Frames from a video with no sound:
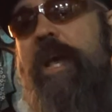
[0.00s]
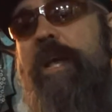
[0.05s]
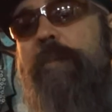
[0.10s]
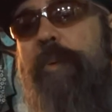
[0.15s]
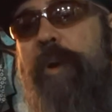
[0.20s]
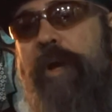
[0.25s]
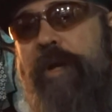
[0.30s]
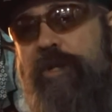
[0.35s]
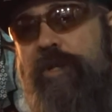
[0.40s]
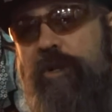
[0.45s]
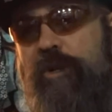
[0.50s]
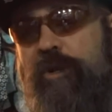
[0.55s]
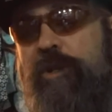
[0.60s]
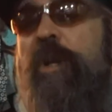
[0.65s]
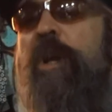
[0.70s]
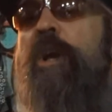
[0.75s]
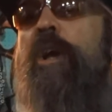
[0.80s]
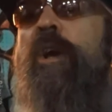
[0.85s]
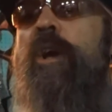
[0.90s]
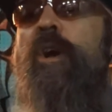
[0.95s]
pictures,
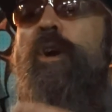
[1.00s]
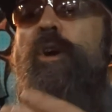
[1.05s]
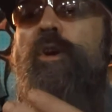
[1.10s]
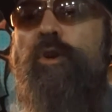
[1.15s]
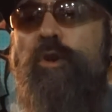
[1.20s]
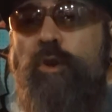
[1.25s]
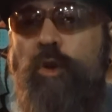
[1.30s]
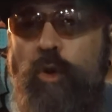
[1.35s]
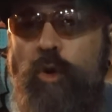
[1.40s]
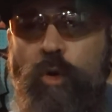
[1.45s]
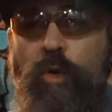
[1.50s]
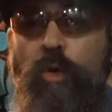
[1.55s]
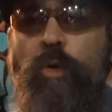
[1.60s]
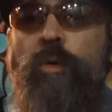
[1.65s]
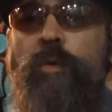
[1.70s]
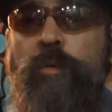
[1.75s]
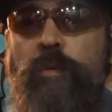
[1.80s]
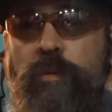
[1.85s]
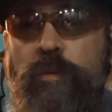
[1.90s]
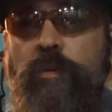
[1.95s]

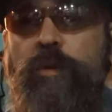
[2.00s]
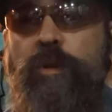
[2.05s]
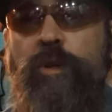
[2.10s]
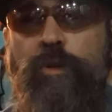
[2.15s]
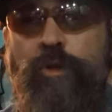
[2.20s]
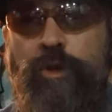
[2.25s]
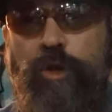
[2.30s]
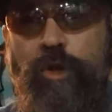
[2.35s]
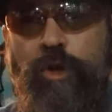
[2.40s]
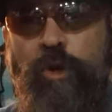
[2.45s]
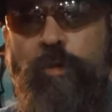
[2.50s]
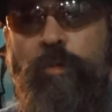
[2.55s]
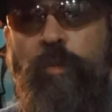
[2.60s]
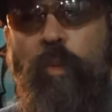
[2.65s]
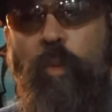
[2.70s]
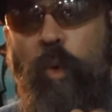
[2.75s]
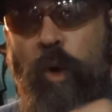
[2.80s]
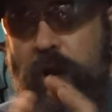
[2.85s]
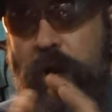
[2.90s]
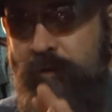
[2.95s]
Google, YouTube,
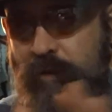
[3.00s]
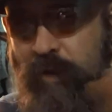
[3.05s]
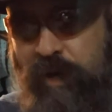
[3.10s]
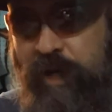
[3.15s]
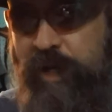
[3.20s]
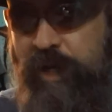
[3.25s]
whatever